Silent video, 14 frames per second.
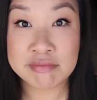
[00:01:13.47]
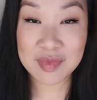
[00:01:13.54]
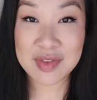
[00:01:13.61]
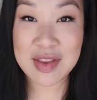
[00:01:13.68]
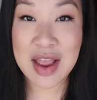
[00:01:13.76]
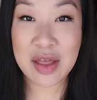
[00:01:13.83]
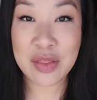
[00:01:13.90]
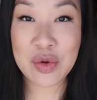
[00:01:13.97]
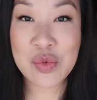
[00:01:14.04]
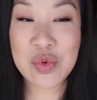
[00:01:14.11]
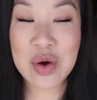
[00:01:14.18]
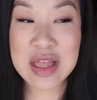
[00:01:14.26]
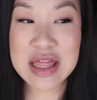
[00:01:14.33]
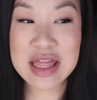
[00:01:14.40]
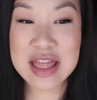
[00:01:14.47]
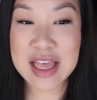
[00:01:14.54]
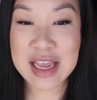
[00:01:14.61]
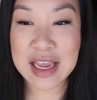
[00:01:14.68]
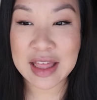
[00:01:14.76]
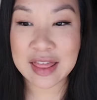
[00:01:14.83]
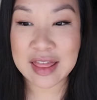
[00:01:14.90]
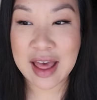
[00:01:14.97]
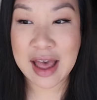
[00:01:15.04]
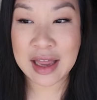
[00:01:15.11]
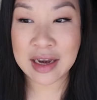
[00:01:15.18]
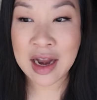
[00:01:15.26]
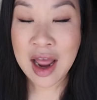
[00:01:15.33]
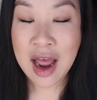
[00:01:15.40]
Now the one thing
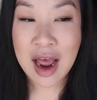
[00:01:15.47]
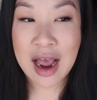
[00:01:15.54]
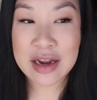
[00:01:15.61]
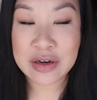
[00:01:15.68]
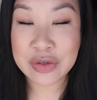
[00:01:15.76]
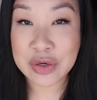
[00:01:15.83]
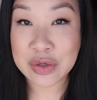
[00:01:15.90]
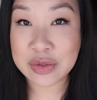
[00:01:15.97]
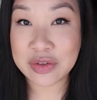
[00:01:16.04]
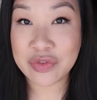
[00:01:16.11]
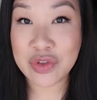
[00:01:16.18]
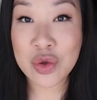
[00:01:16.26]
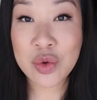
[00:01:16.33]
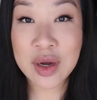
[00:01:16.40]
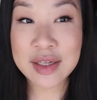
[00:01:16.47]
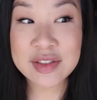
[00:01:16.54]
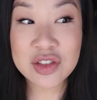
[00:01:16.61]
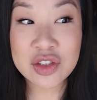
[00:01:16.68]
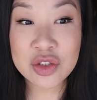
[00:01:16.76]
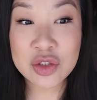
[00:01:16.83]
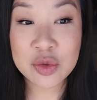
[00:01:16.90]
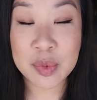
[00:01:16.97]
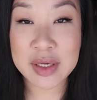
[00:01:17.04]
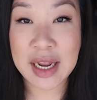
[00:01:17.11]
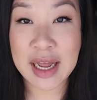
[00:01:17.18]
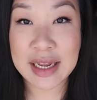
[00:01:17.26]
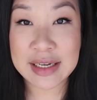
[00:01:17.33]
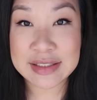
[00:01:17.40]
that I don't know if you guys do,
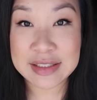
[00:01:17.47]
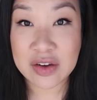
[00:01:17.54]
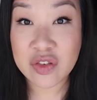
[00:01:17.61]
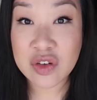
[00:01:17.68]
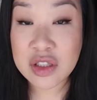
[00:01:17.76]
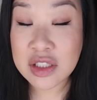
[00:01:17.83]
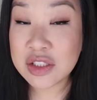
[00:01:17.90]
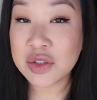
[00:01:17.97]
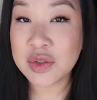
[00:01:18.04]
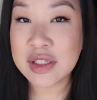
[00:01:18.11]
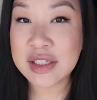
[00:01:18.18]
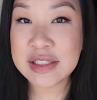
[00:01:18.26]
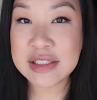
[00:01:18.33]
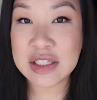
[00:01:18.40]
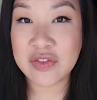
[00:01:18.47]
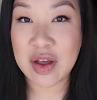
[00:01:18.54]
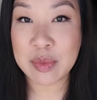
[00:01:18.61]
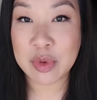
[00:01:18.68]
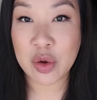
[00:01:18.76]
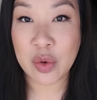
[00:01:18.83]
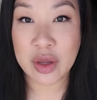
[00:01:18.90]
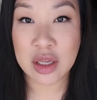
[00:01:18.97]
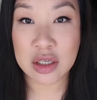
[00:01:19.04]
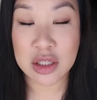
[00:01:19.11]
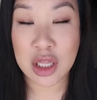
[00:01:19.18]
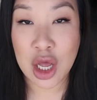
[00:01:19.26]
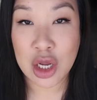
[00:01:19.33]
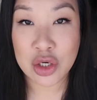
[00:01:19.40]
but I definitely do this if I'm going on a
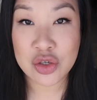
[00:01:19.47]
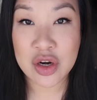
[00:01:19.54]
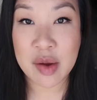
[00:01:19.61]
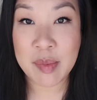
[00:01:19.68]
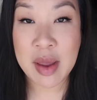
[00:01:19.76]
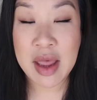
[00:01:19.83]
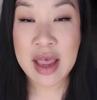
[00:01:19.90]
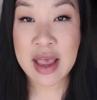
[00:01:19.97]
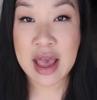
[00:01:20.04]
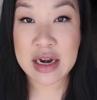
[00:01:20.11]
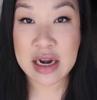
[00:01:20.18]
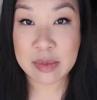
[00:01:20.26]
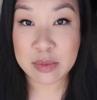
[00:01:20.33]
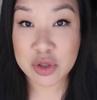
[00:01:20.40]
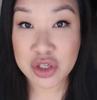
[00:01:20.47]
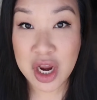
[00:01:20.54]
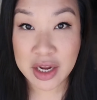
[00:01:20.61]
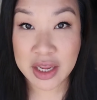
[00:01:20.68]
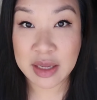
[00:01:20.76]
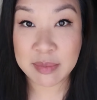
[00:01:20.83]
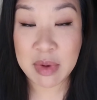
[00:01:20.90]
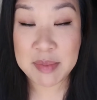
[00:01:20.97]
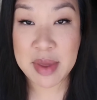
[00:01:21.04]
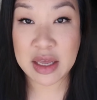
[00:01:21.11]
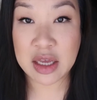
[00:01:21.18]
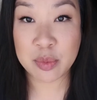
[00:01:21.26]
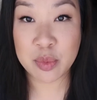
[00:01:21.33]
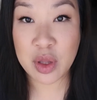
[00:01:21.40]
long trip and I'm checking my
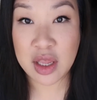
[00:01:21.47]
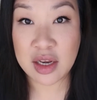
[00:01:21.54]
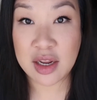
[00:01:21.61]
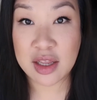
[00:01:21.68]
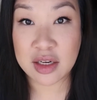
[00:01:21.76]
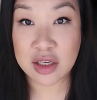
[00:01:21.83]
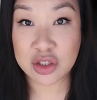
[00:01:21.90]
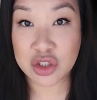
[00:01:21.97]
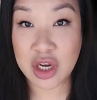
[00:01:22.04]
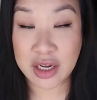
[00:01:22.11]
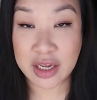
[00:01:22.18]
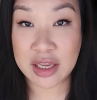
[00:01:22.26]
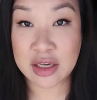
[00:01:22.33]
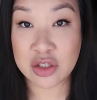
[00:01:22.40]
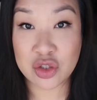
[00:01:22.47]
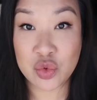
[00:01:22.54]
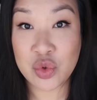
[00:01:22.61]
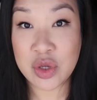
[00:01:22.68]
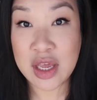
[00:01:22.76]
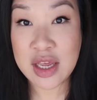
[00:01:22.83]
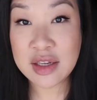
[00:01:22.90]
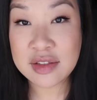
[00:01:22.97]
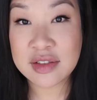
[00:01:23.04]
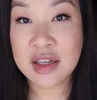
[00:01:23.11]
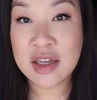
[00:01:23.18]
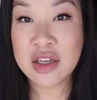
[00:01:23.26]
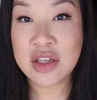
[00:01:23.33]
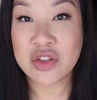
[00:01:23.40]
makeup in a check-in suitcase,
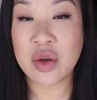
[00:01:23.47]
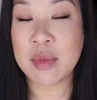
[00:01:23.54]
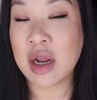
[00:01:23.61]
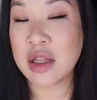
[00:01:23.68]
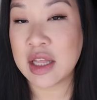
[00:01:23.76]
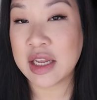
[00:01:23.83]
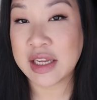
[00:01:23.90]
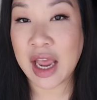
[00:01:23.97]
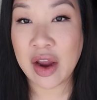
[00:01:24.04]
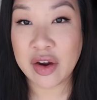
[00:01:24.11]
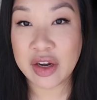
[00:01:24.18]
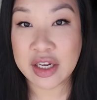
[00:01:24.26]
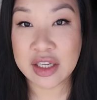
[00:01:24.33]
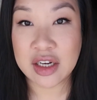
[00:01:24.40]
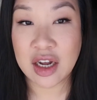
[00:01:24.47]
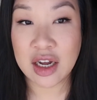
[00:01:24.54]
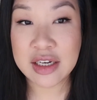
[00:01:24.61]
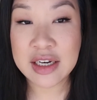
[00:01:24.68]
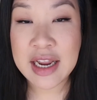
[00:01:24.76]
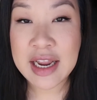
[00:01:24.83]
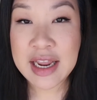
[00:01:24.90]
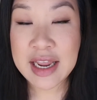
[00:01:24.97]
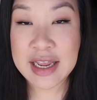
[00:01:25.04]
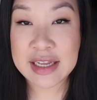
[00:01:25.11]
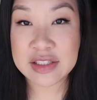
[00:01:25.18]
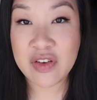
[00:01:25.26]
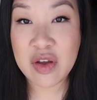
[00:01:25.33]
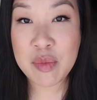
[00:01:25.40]
so I'm not like carrying it on,
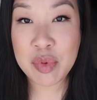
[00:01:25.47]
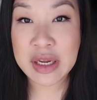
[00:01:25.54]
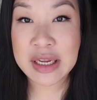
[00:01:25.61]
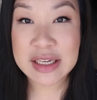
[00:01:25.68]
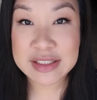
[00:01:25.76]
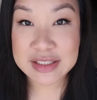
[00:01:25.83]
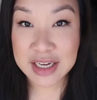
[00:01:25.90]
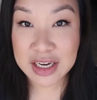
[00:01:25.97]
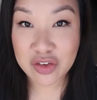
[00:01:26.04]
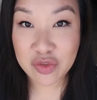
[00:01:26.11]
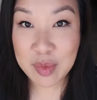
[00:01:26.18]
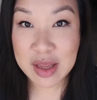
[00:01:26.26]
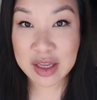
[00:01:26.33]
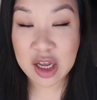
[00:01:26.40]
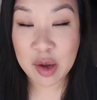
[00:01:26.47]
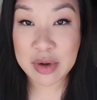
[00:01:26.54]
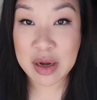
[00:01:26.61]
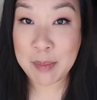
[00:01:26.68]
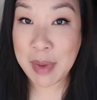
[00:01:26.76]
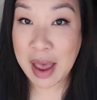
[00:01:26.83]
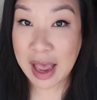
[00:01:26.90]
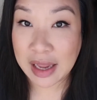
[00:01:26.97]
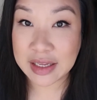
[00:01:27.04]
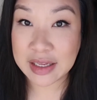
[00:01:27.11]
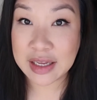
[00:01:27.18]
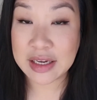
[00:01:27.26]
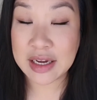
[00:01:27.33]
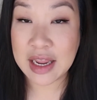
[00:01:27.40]
is if I'm bringing a ton of makeup and I'm
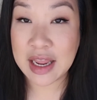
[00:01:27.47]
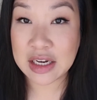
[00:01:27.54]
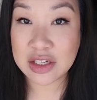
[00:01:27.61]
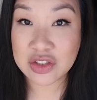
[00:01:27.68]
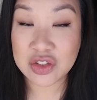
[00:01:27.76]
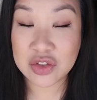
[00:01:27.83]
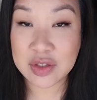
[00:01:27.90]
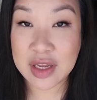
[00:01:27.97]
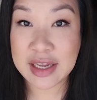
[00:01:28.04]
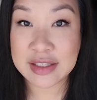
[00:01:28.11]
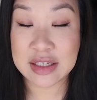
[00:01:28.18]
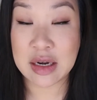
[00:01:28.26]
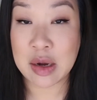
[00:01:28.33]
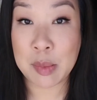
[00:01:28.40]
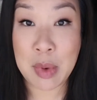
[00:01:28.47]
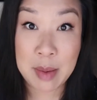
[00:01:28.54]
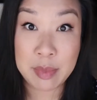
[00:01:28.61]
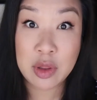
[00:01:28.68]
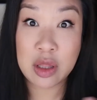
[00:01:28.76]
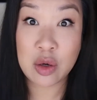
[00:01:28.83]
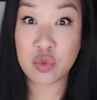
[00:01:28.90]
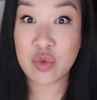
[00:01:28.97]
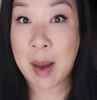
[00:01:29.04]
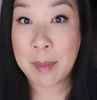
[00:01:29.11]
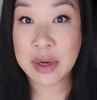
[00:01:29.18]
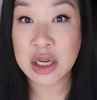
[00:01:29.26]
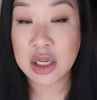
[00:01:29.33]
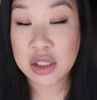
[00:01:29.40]
packing it in a suitcase and I'm gonna like
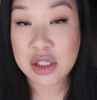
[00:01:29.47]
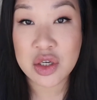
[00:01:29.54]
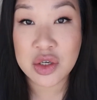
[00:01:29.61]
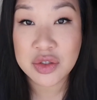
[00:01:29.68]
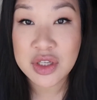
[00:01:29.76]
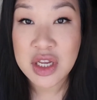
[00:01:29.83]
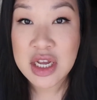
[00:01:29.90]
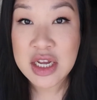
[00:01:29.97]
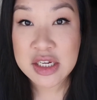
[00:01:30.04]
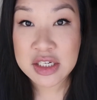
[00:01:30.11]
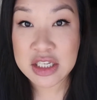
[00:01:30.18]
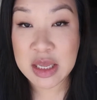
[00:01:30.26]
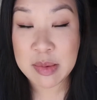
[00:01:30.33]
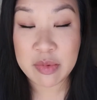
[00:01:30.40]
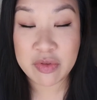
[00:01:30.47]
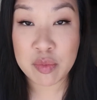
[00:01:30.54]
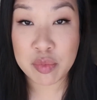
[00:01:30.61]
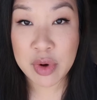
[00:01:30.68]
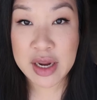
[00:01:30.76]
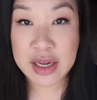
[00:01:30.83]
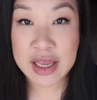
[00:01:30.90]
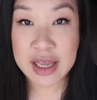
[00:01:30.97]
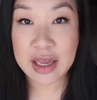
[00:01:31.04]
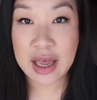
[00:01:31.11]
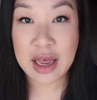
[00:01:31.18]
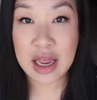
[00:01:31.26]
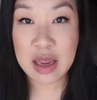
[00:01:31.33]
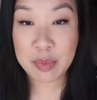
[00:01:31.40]
wrap it in clothes to keep it from breaking,
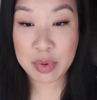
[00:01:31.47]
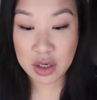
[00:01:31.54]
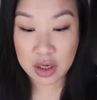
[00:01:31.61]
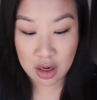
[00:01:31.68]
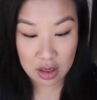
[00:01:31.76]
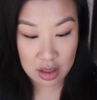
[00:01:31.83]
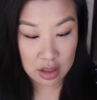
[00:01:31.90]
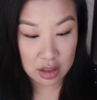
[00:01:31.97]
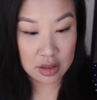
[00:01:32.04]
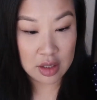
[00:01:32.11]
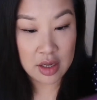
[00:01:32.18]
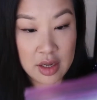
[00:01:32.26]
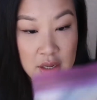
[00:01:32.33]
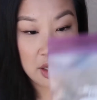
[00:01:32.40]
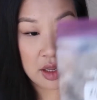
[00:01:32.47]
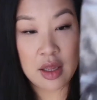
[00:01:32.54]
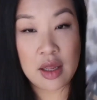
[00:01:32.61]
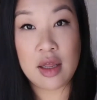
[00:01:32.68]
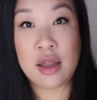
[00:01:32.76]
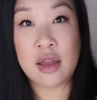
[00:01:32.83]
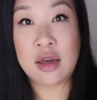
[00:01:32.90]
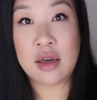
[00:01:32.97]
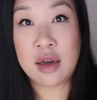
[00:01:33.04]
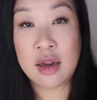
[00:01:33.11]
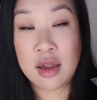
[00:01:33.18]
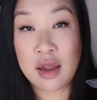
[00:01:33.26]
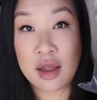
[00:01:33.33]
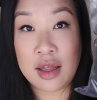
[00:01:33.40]
I put it all in
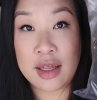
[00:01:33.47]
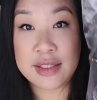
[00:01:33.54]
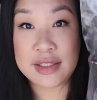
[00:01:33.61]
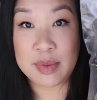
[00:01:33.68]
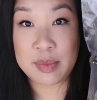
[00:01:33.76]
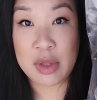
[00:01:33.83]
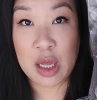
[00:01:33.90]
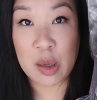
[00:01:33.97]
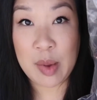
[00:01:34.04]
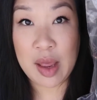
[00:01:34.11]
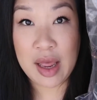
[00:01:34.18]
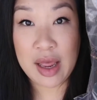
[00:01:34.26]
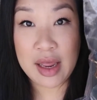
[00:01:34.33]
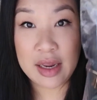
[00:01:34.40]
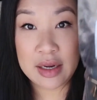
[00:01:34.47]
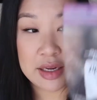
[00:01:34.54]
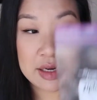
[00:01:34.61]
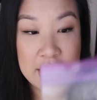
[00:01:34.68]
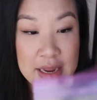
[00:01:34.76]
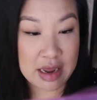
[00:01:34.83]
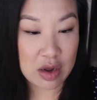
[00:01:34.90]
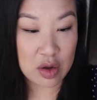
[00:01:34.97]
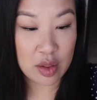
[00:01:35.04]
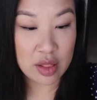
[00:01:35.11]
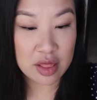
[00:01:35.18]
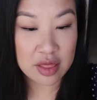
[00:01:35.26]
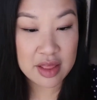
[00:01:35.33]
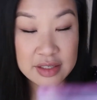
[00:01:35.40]
a Ziploc bag.
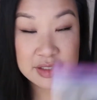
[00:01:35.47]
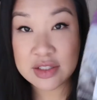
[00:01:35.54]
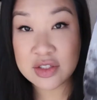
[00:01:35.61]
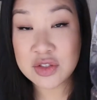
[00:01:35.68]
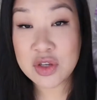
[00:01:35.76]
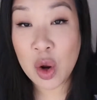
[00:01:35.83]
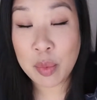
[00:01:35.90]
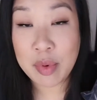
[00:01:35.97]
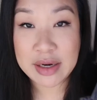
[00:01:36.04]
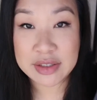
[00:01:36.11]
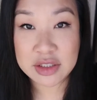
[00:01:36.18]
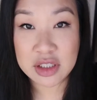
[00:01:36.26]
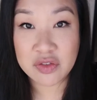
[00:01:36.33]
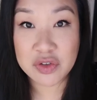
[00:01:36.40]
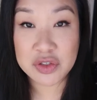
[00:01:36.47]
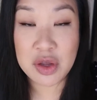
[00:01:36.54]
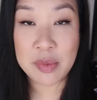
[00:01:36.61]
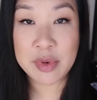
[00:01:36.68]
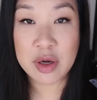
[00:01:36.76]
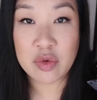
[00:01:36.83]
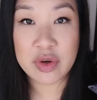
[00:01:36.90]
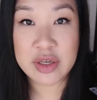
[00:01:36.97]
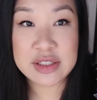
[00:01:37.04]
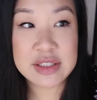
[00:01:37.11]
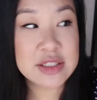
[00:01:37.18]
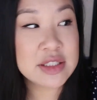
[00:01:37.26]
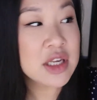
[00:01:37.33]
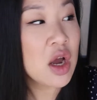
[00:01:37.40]
Now this is so practical for so many
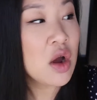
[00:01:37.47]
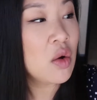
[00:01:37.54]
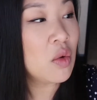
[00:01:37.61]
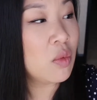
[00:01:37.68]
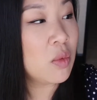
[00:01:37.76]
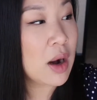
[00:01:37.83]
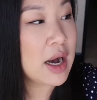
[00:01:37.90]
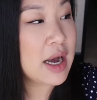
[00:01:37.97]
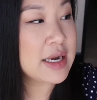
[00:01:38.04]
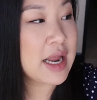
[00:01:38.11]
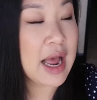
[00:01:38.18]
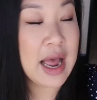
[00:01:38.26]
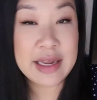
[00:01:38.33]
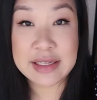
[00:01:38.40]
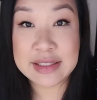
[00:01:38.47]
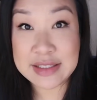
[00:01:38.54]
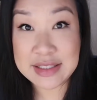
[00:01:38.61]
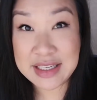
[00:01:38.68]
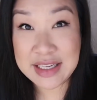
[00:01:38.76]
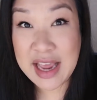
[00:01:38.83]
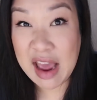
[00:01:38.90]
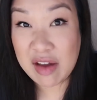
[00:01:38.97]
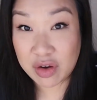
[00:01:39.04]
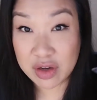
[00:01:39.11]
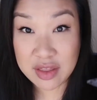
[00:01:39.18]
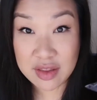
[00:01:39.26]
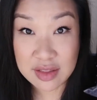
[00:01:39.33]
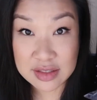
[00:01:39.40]
reasons. One, I can see
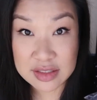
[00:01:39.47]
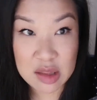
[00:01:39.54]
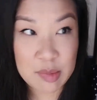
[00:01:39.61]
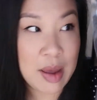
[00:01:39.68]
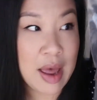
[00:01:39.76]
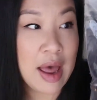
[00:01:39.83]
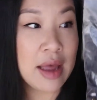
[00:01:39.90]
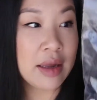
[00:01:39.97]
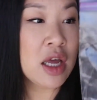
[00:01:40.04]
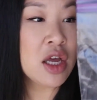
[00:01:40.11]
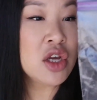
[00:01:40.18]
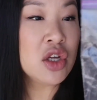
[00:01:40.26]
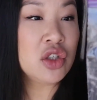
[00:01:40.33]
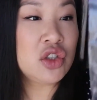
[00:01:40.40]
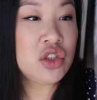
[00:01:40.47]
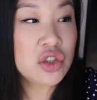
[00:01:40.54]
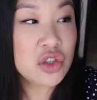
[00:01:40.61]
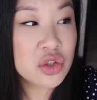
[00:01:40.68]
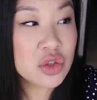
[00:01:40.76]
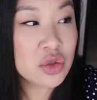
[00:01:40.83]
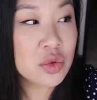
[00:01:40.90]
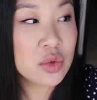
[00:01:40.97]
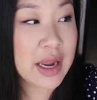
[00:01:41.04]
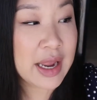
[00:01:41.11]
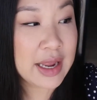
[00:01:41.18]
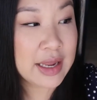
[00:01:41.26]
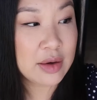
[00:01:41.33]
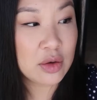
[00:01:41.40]
everything that's in the bag. Two,
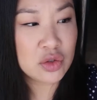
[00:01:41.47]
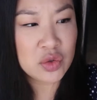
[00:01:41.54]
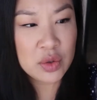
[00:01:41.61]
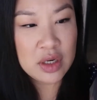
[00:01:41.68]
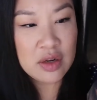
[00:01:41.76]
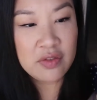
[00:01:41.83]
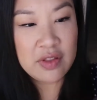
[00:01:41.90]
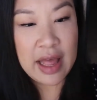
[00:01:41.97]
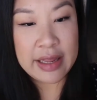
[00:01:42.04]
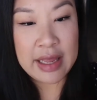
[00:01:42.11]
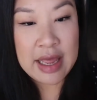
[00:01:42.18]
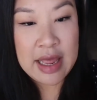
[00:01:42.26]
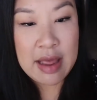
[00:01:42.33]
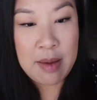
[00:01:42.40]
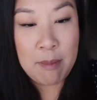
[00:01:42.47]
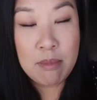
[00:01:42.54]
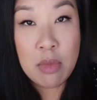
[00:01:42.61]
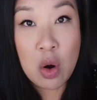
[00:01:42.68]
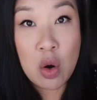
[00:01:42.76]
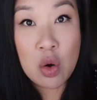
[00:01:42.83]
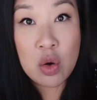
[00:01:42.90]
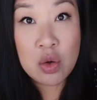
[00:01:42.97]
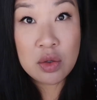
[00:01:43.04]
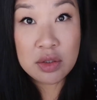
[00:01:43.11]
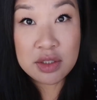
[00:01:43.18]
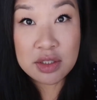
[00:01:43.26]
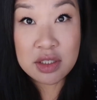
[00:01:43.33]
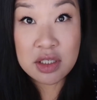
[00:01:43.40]
it sort of like
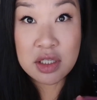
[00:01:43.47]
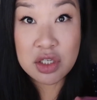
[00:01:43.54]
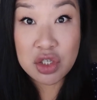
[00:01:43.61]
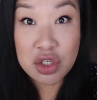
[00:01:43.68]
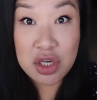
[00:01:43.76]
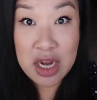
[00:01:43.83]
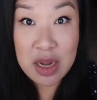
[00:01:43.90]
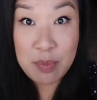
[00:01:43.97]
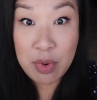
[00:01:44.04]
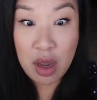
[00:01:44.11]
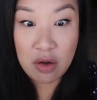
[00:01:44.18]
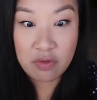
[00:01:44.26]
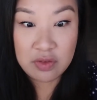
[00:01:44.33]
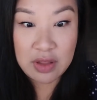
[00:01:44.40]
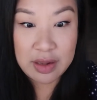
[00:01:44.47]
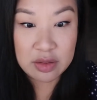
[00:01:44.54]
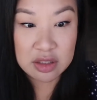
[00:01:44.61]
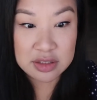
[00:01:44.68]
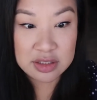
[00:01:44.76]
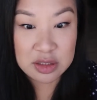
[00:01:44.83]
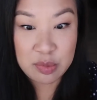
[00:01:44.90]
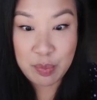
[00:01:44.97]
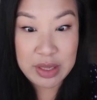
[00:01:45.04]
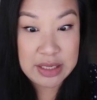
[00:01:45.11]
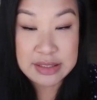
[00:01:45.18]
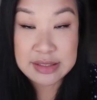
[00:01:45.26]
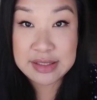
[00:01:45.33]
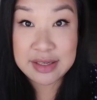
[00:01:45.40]
molds to the shape of like the
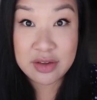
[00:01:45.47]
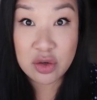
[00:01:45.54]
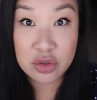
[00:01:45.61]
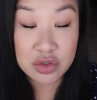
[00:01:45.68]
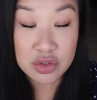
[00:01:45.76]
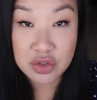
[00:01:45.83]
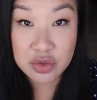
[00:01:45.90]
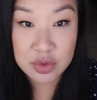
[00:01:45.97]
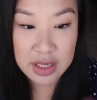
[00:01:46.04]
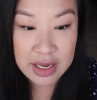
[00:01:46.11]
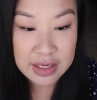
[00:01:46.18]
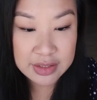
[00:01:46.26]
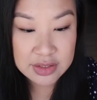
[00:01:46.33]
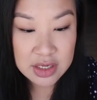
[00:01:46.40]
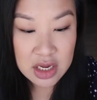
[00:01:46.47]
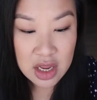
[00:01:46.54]
space in your suitcase.